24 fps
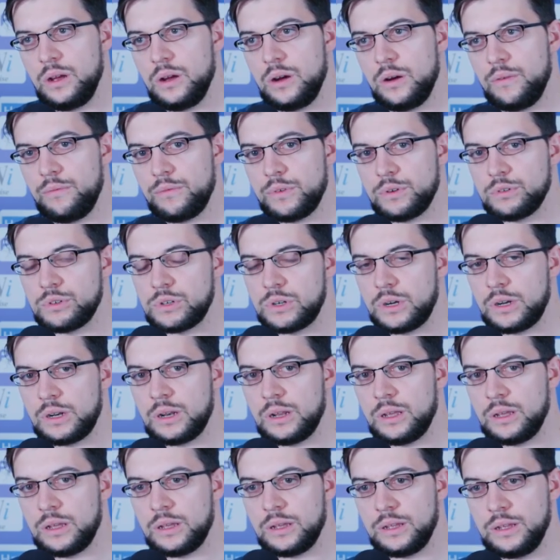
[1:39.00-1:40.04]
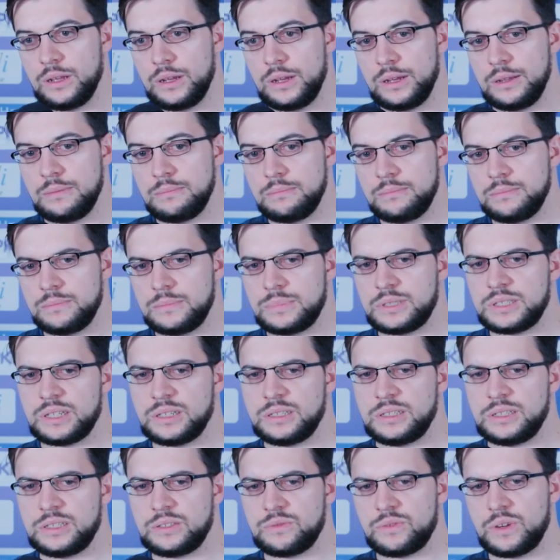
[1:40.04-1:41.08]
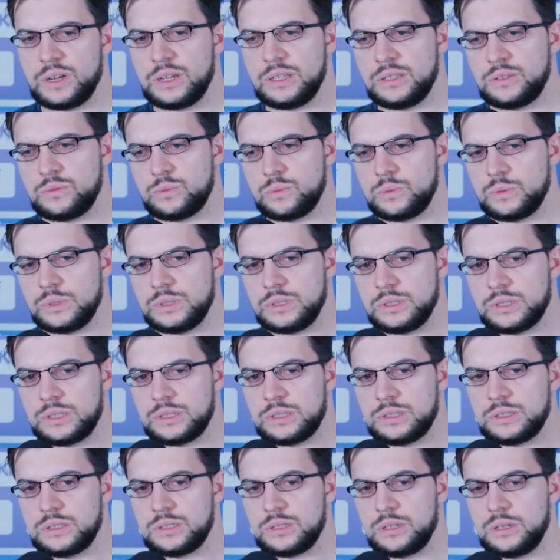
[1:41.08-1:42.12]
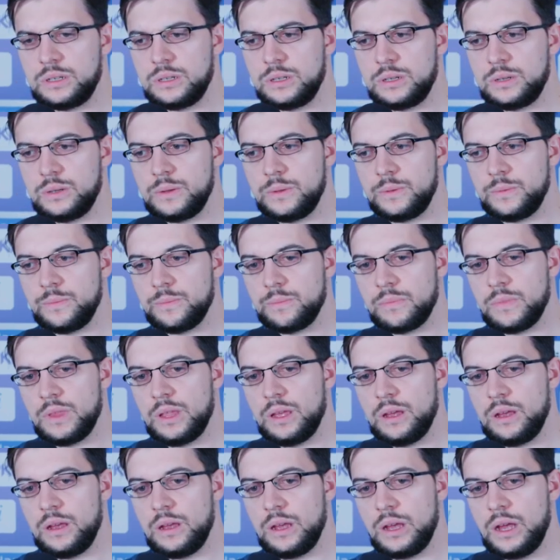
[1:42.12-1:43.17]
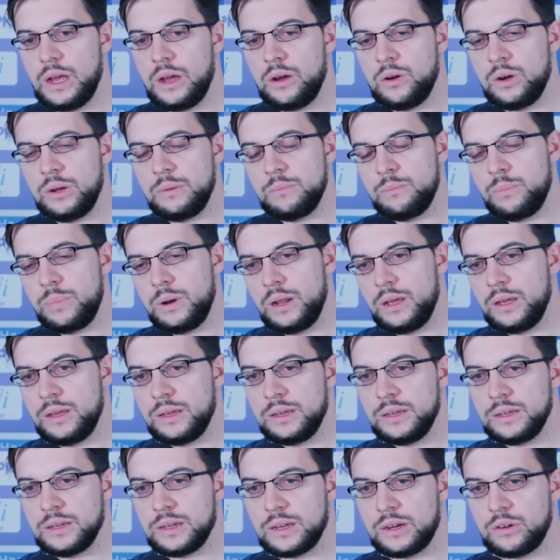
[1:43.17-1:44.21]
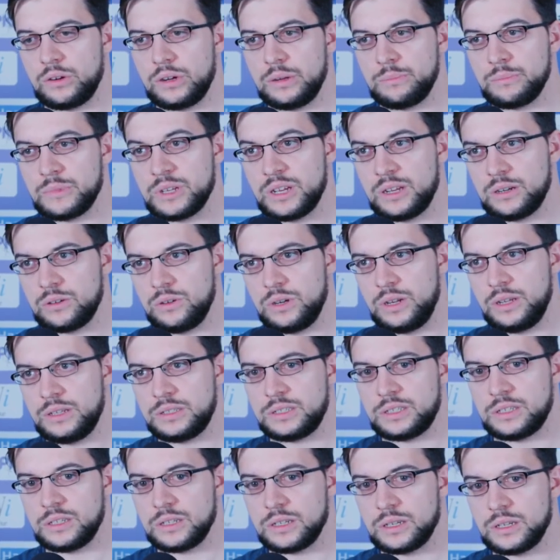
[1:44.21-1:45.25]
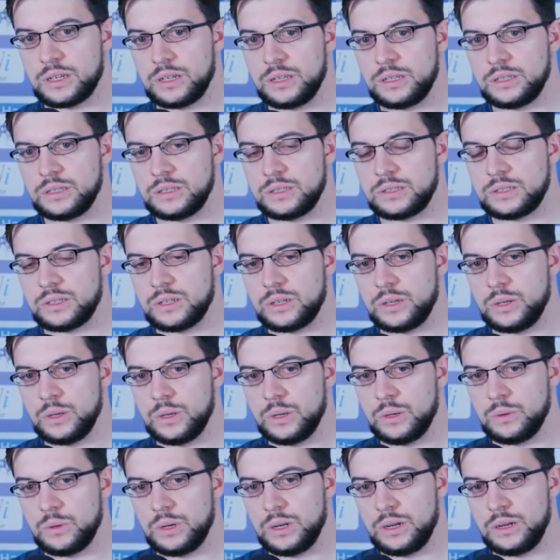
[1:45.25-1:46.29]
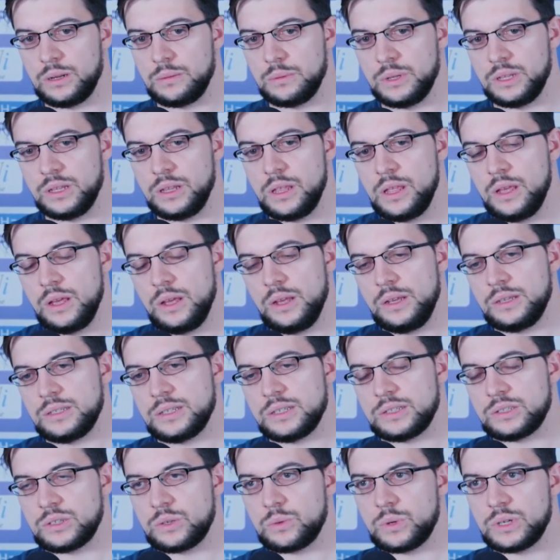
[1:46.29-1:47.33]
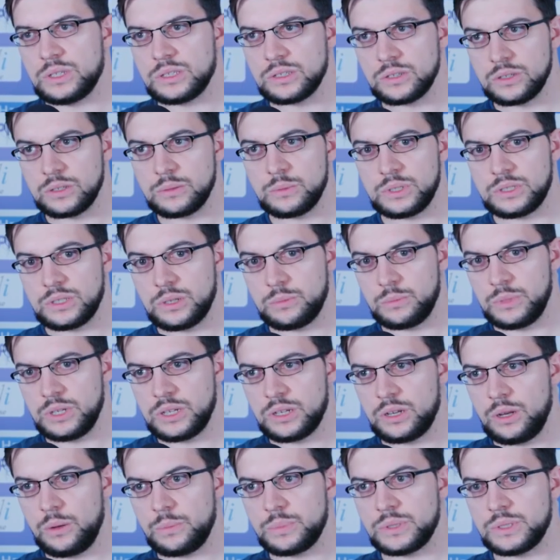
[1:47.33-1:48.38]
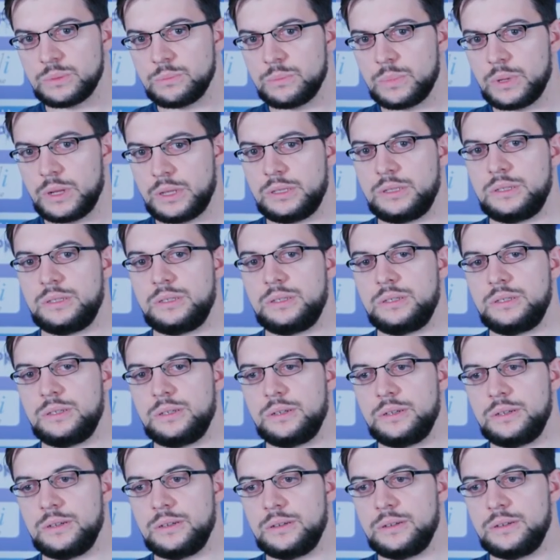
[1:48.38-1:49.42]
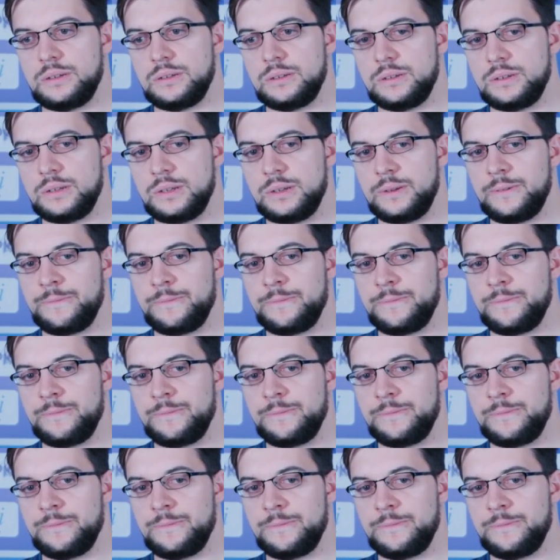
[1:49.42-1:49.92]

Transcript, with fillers: overall, uh, I'm satisfied with um, how I'm playing, how I'm calculating, and uh, well, I mean, there's always going to be some hiccups, but uh,